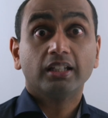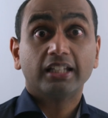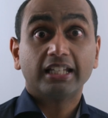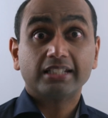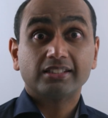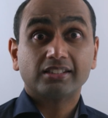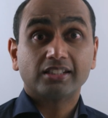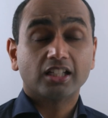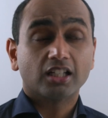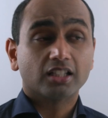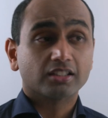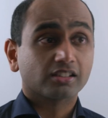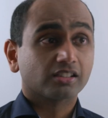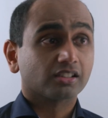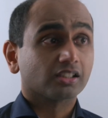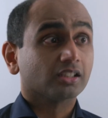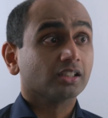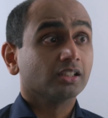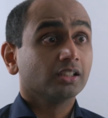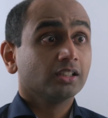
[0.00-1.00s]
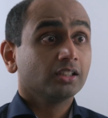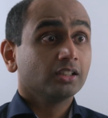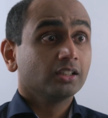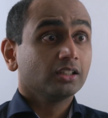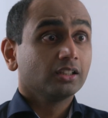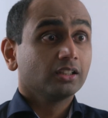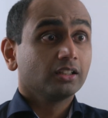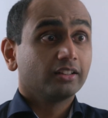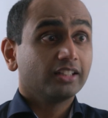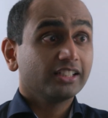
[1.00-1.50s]
Here's the answer.
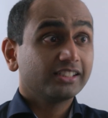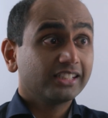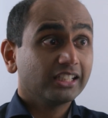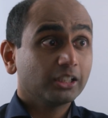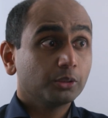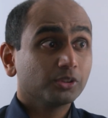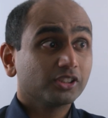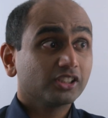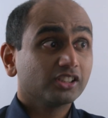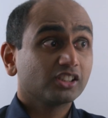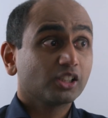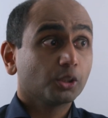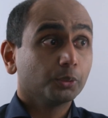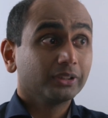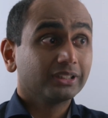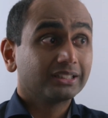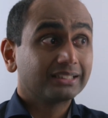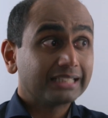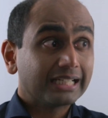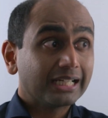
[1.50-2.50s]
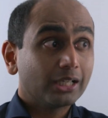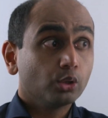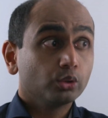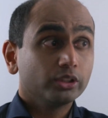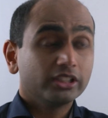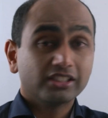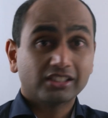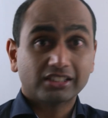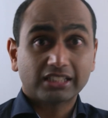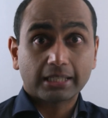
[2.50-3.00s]
This sequence is going down
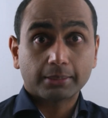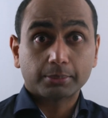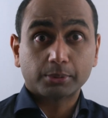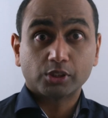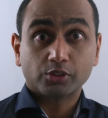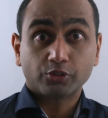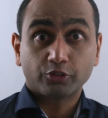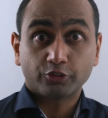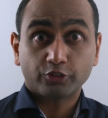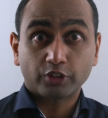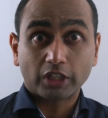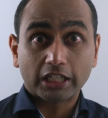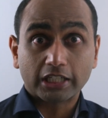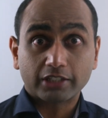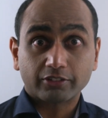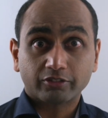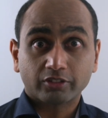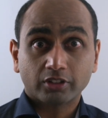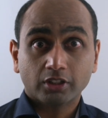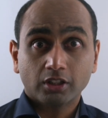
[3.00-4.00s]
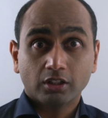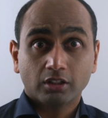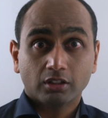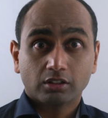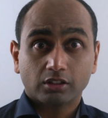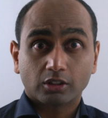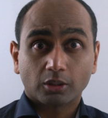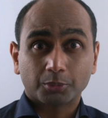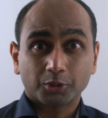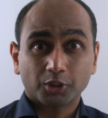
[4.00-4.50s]
in steps of 5.
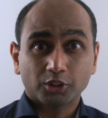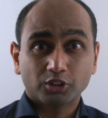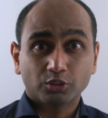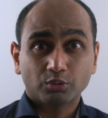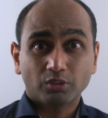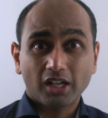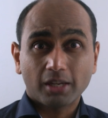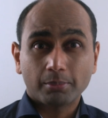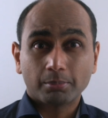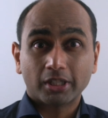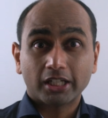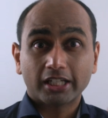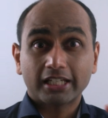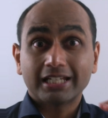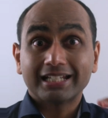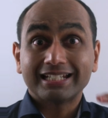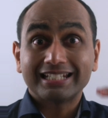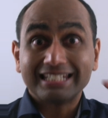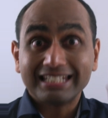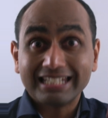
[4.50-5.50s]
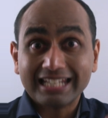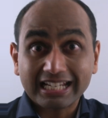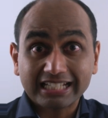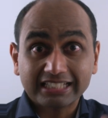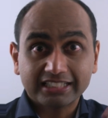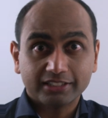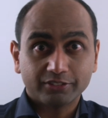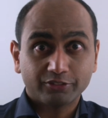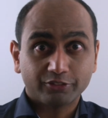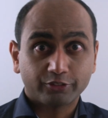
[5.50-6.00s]
So I'm going to write my
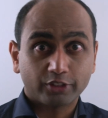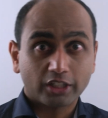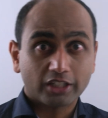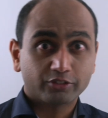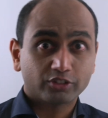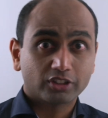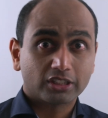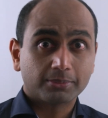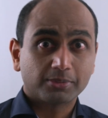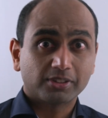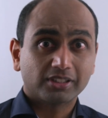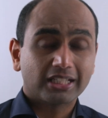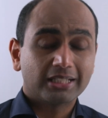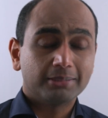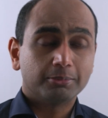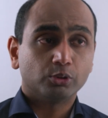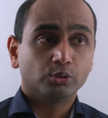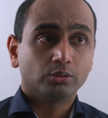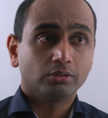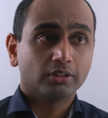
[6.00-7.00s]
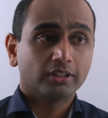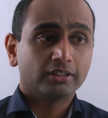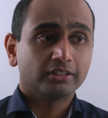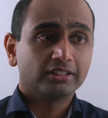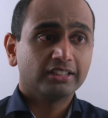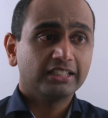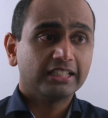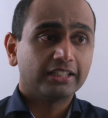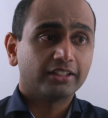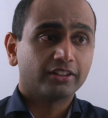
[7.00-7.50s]
negative 5 times table
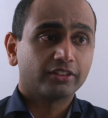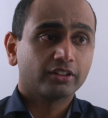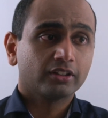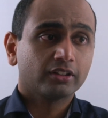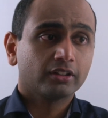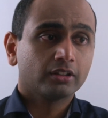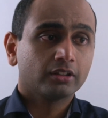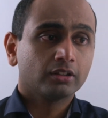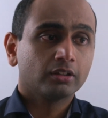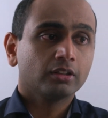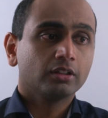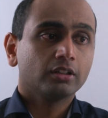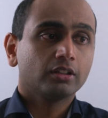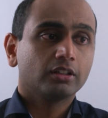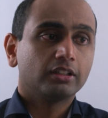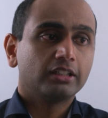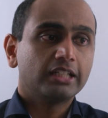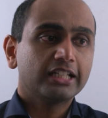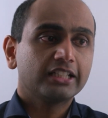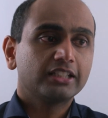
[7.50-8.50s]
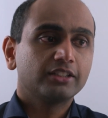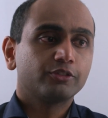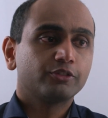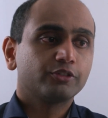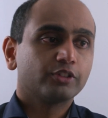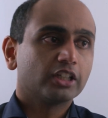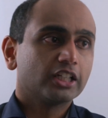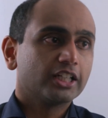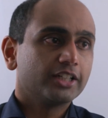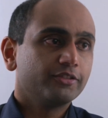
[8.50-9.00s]
underneath. Negative
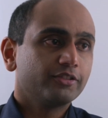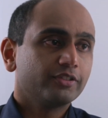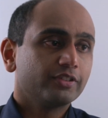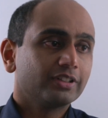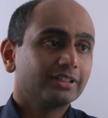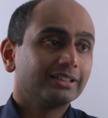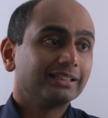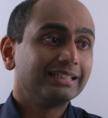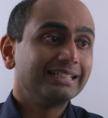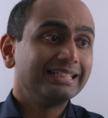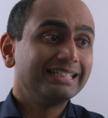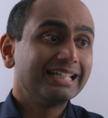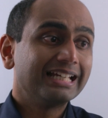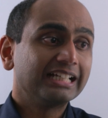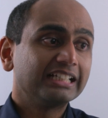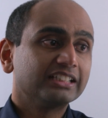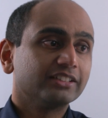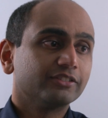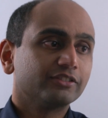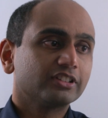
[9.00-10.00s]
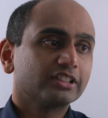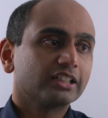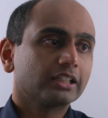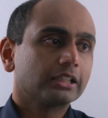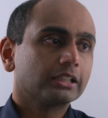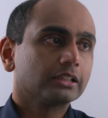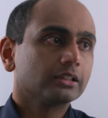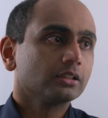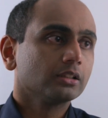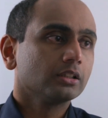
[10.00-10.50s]
5, negative
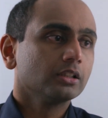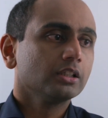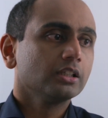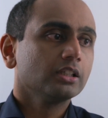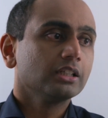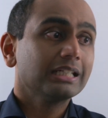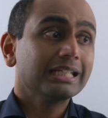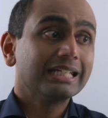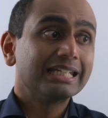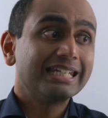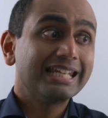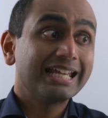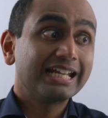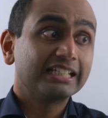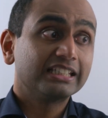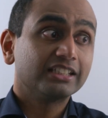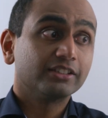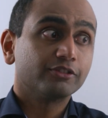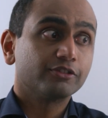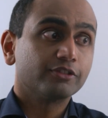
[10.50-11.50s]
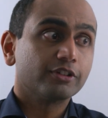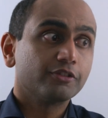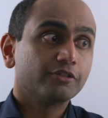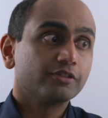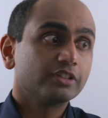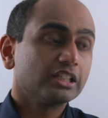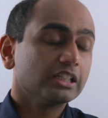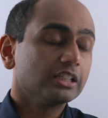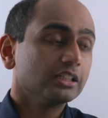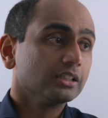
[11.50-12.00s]
10, negative
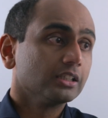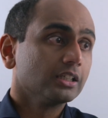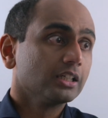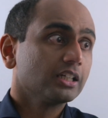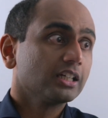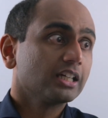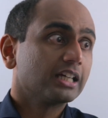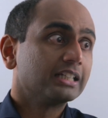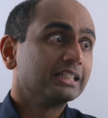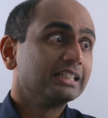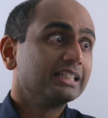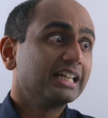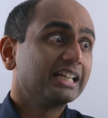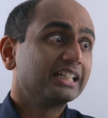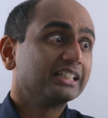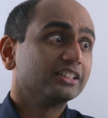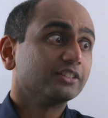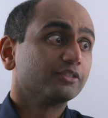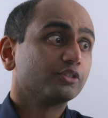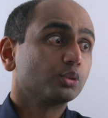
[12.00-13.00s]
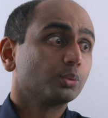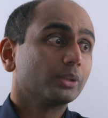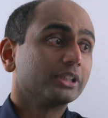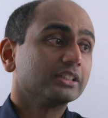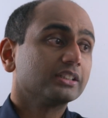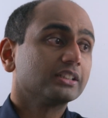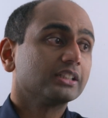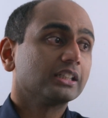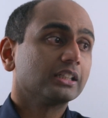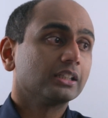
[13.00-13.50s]
15, and negative
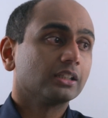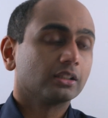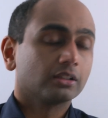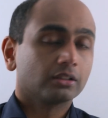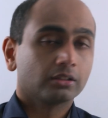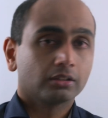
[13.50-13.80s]
20.